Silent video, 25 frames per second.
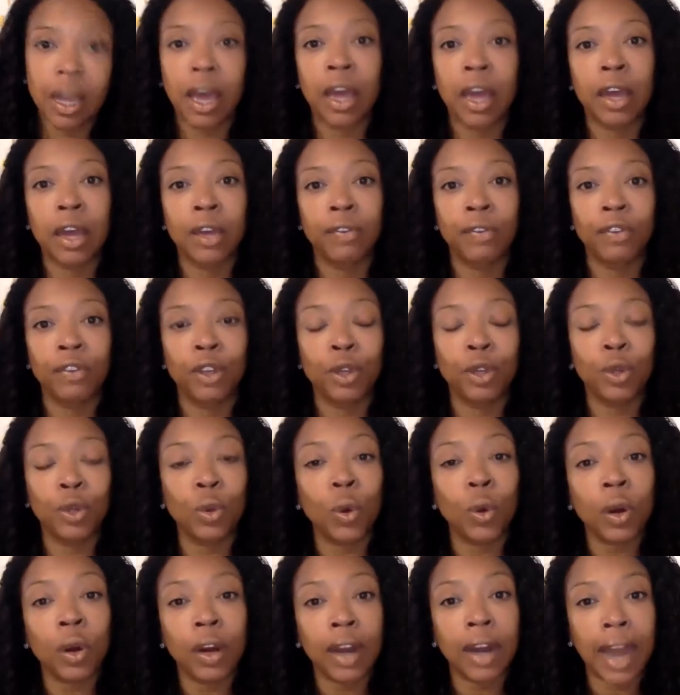of
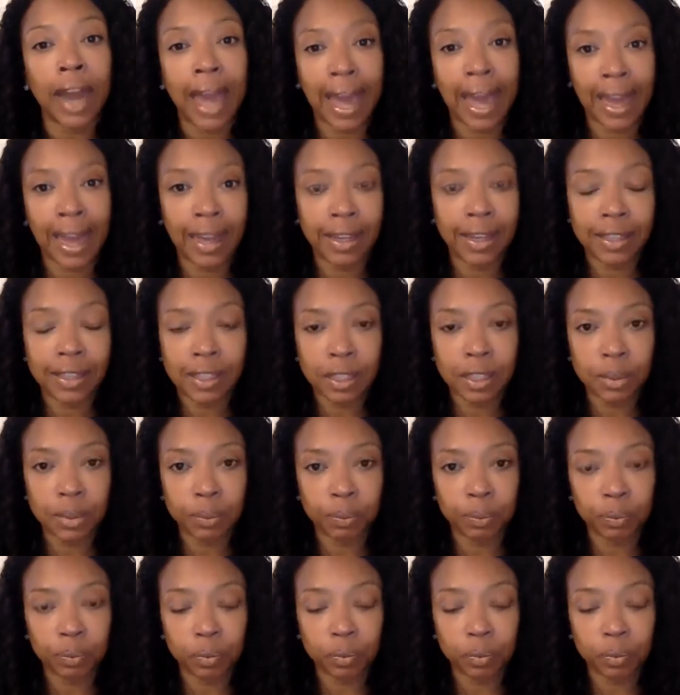your ex.